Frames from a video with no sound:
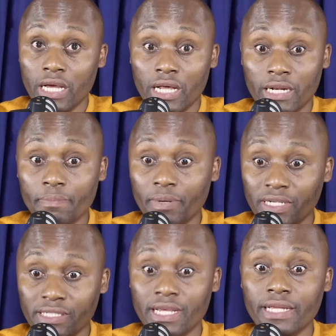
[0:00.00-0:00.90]

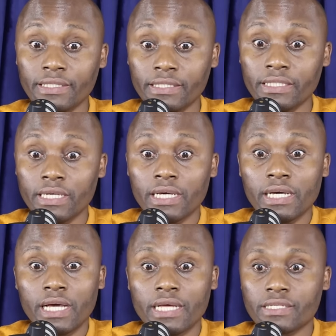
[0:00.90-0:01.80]
represent
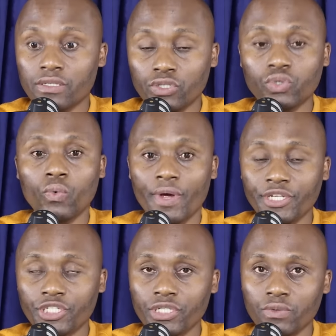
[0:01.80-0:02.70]
a
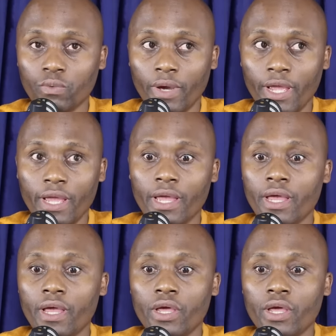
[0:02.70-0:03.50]
situation where